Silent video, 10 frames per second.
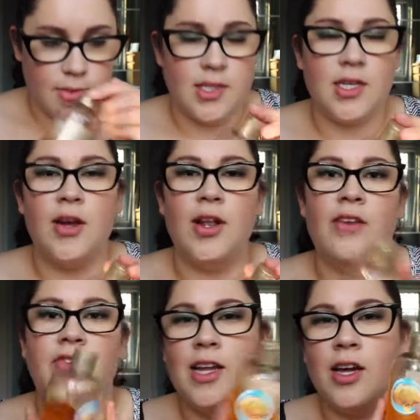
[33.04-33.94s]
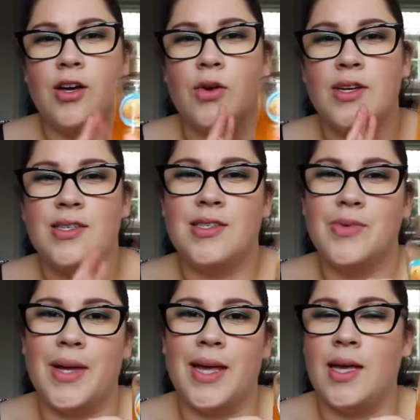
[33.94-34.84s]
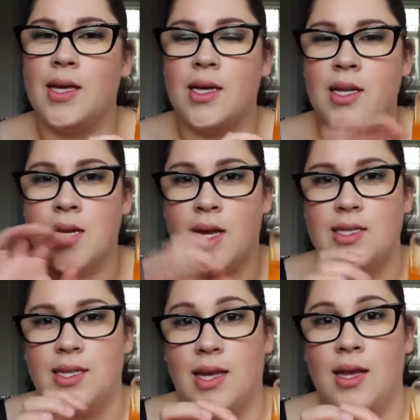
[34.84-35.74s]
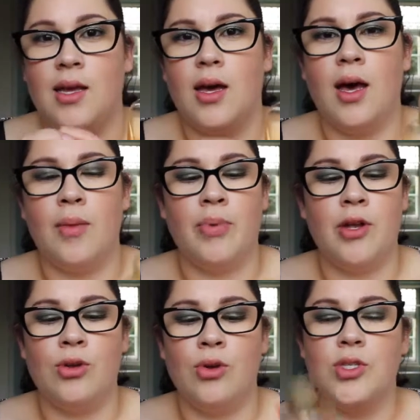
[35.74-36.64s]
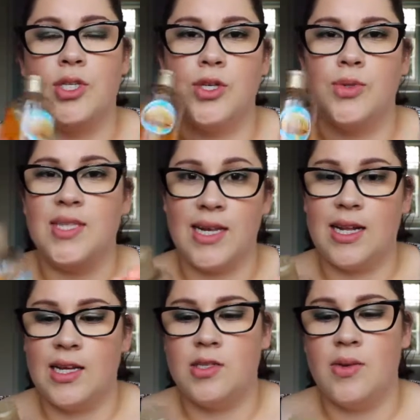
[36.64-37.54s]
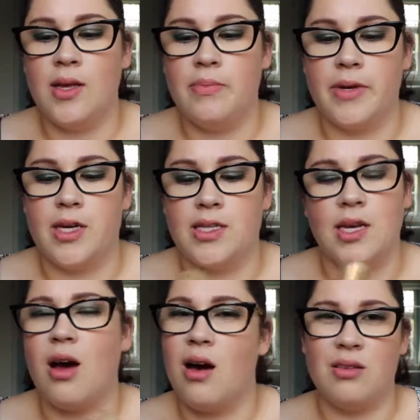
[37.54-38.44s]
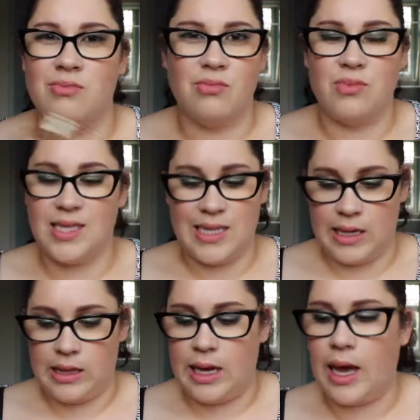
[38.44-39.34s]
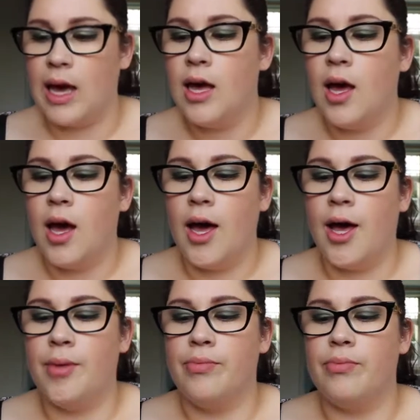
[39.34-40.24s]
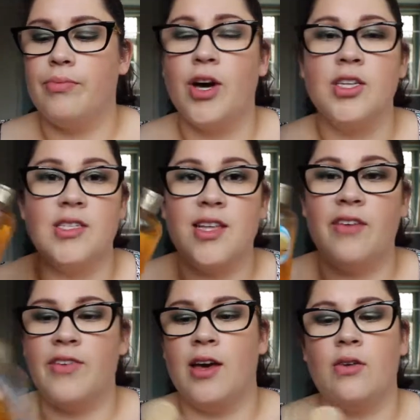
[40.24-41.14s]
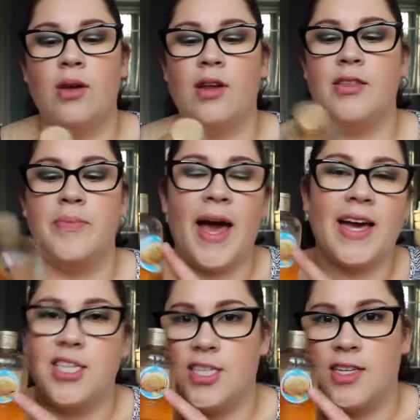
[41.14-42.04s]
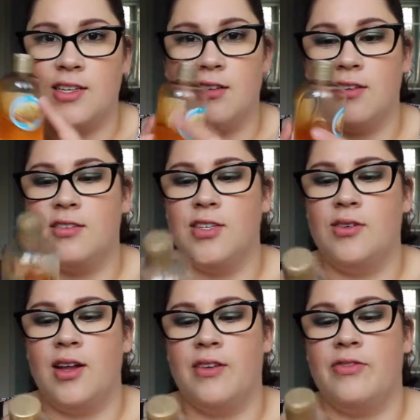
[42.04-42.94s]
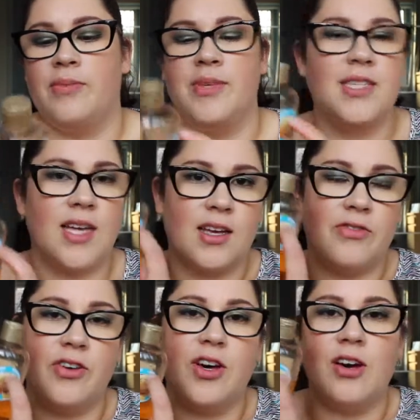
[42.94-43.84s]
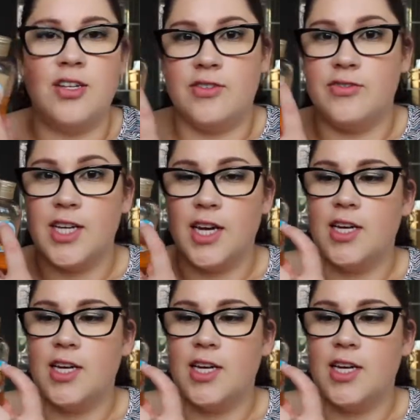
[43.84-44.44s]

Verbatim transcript: so lovely, like quite sweet and nutty, uh, but not too sickly sweet because I can't stand that. Um, but I just love it. I quite like the packaging. I do love, I'm a sucker for kind of